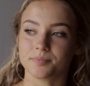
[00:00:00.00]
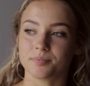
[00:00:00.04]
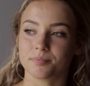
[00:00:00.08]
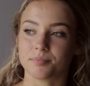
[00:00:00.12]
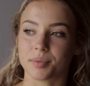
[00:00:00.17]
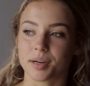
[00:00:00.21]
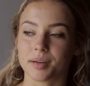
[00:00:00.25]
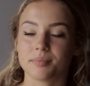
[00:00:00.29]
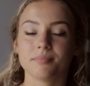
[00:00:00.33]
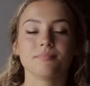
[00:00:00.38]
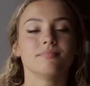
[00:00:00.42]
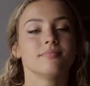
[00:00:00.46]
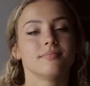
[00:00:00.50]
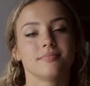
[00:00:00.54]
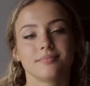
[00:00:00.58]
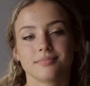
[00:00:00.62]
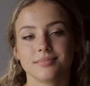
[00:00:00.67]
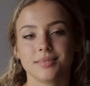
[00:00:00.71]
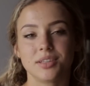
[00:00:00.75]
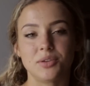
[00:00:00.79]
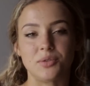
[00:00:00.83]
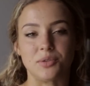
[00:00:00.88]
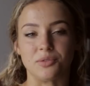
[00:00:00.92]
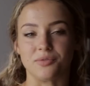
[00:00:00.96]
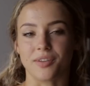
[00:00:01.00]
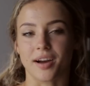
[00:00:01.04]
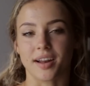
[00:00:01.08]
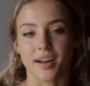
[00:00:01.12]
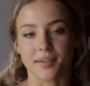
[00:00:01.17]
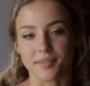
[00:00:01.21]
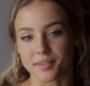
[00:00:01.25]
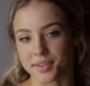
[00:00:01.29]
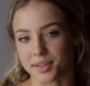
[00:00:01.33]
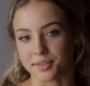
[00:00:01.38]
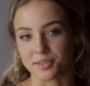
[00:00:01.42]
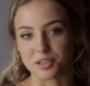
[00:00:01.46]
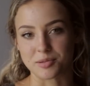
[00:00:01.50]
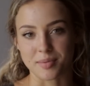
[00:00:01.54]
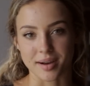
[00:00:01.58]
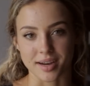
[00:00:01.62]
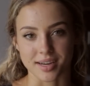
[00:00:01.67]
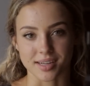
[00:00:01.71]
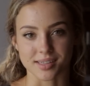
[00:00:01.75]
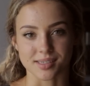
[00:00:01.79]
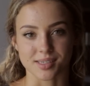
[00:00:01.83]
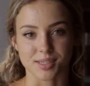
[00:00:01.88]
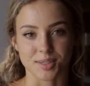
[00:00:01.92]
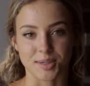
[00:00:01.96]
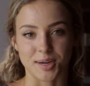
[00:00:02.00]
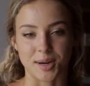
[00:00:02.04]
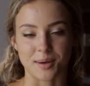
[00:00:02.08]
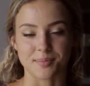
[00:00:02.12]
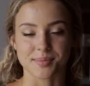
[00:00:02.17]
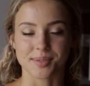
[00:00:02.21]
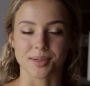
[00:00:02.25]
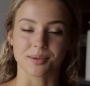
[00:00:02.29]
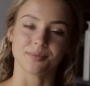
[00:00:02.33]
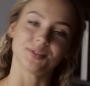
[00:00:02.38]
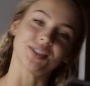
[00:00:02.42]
but you can find everything through my Instagram, so